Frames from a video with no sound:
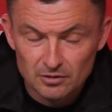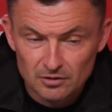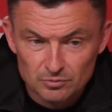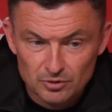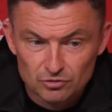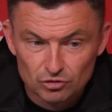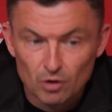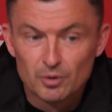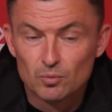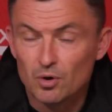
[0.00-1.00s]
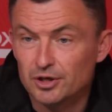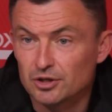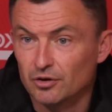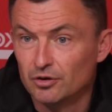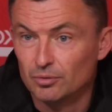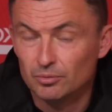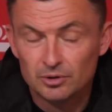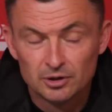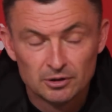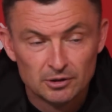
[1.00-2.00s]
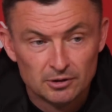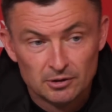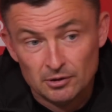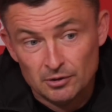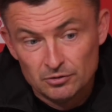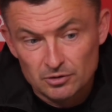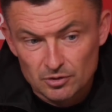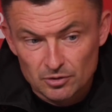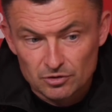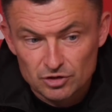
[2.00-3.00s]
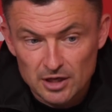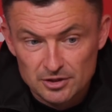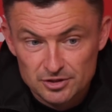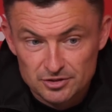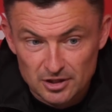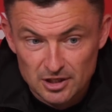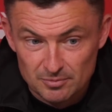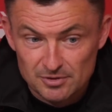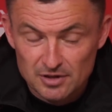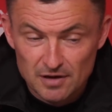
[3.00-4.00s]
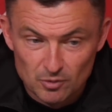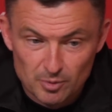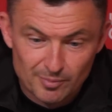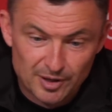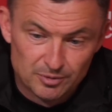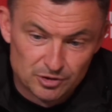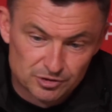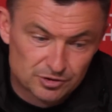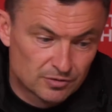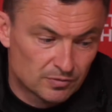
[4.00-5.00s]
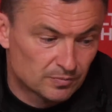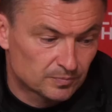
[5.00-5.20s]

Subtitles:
He's showing what he can do. So the challenge is to keep this level, but maybe just